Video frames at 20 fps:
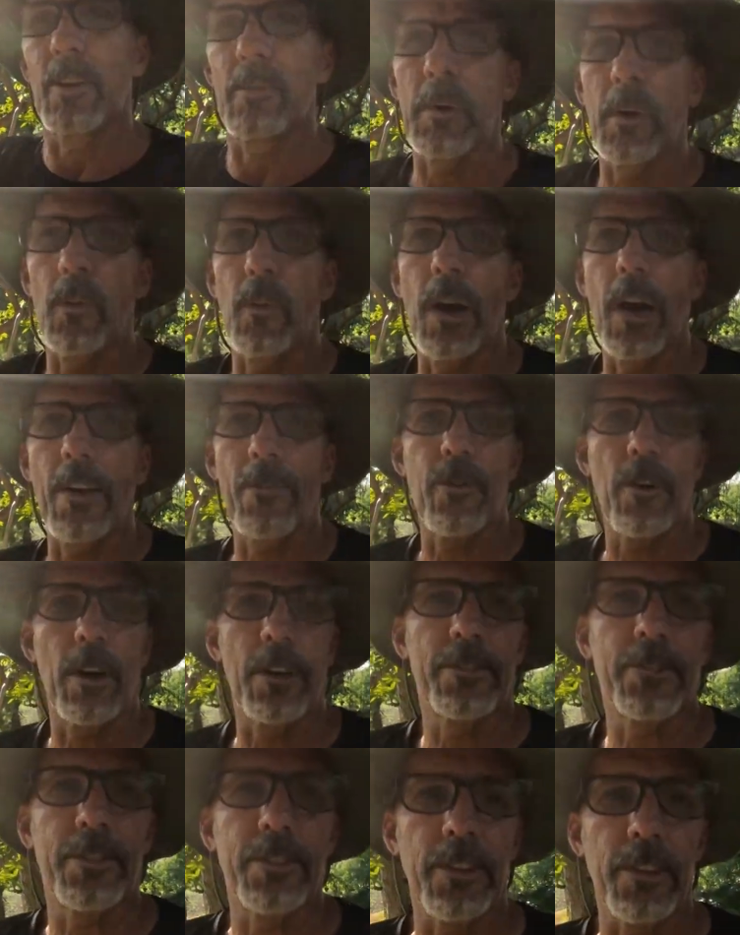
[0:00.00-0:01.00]
know, my wife
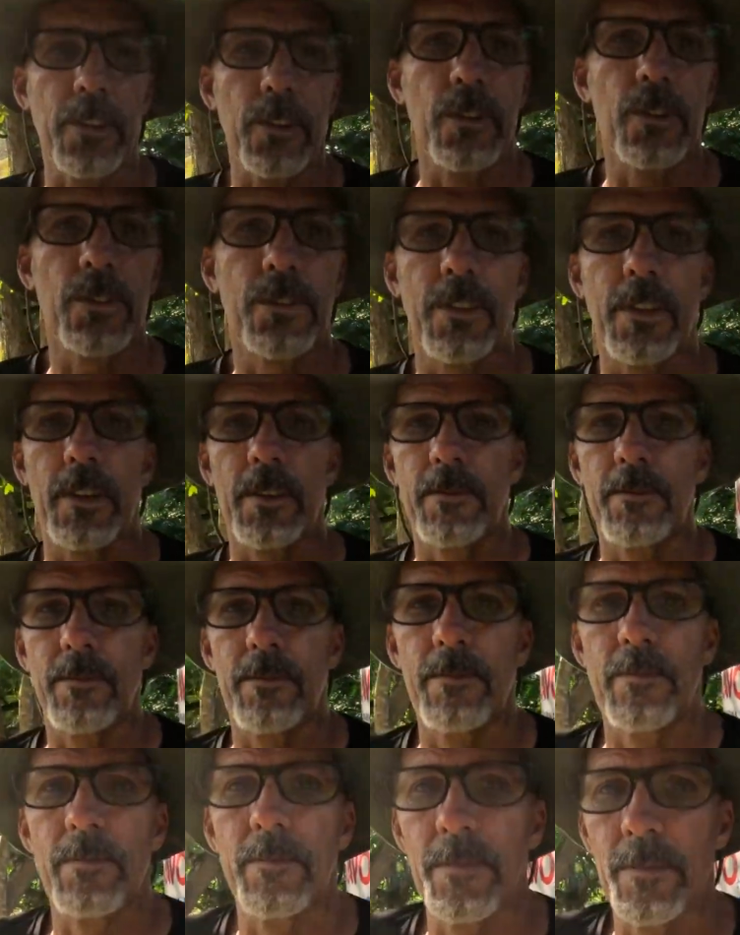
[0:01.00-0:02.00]
wants to use the
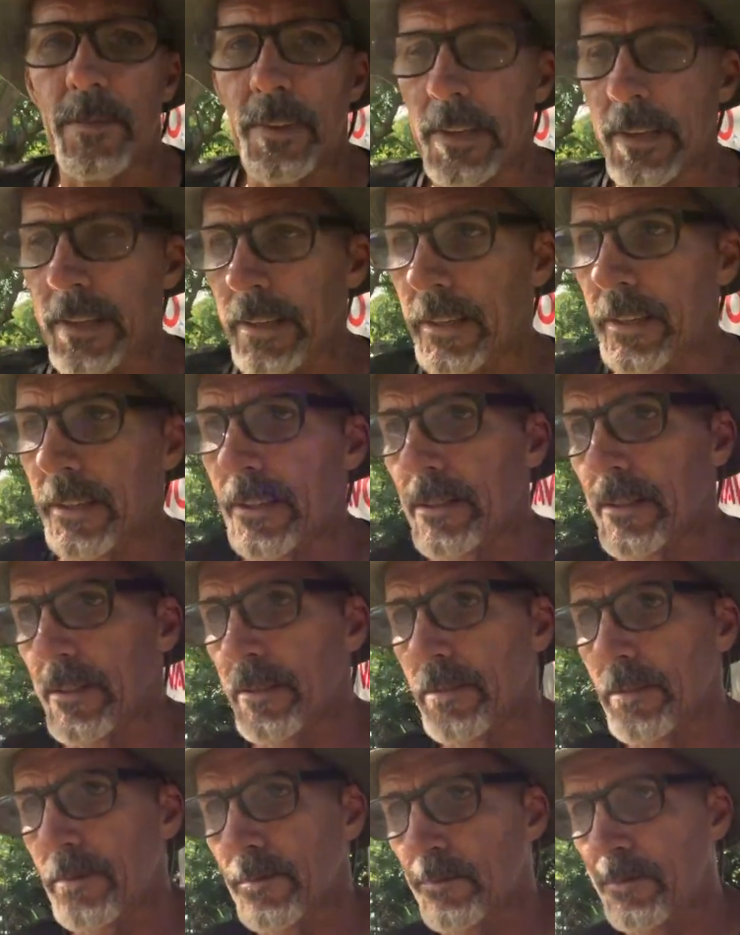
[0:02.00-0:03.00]

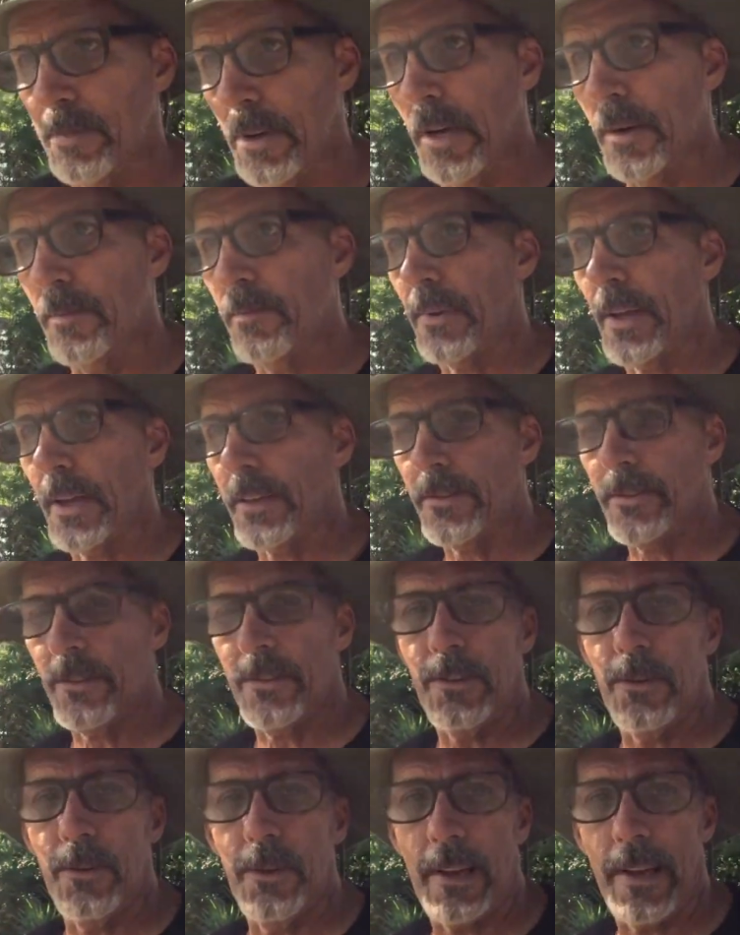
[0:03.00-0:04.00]
pump like
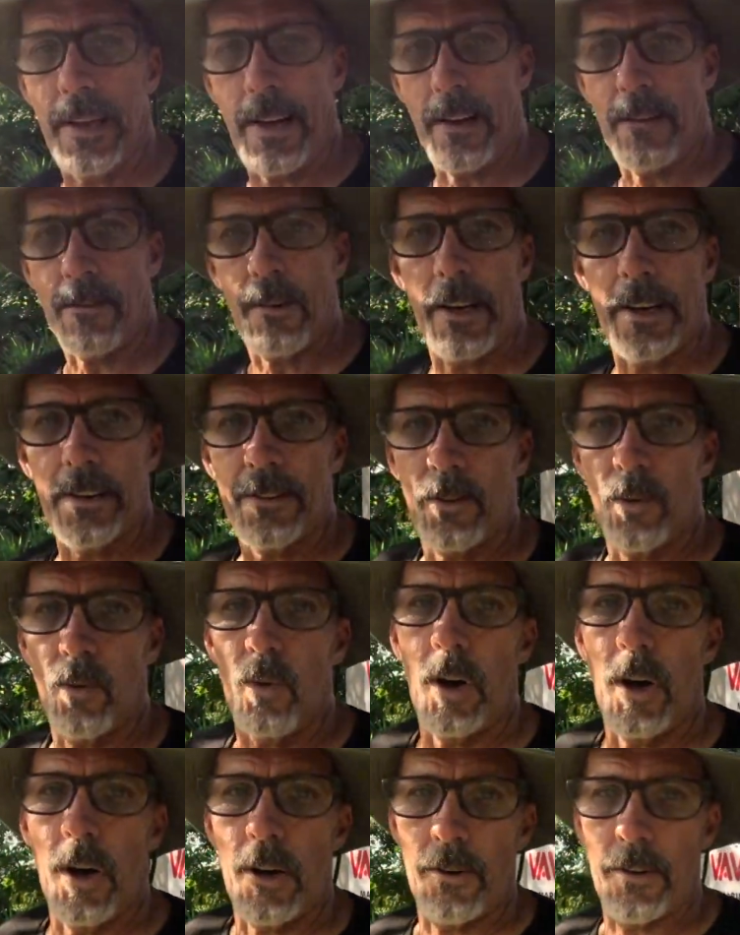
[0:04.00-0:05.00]
she's doing now, right, to
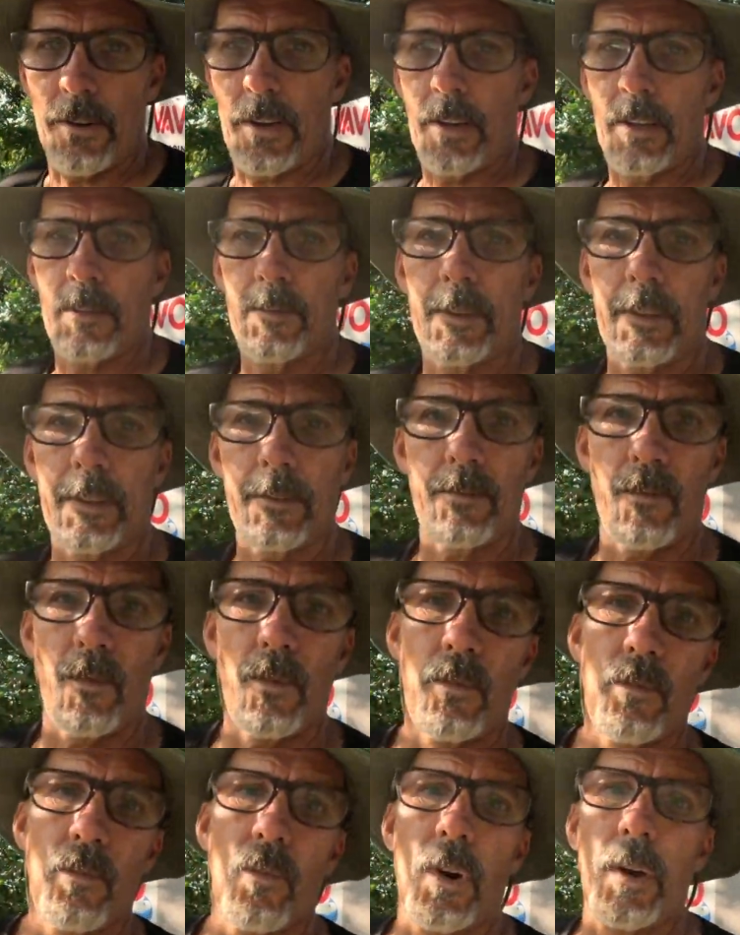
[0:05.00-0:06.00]
water the, let me
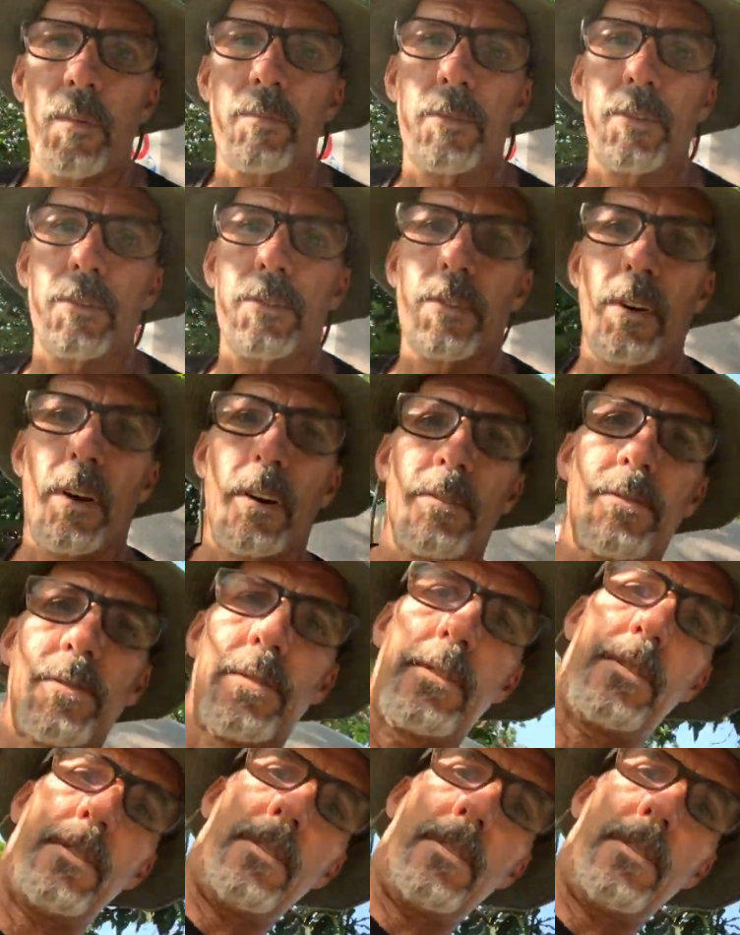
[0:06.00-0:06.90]
wipe this off,